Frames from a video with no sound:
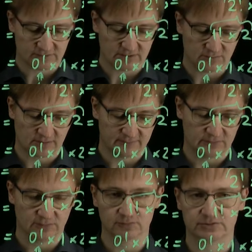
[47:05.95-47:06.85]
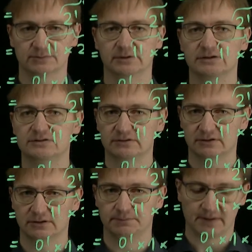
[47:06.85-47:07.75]
then you have to use some
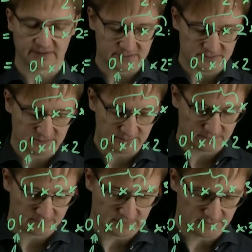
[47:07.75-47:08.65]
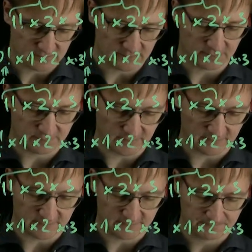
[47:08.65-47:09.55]
additional package in your
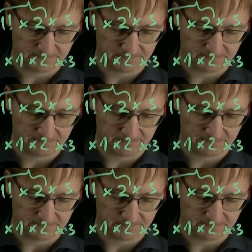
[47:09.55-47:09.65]
Python.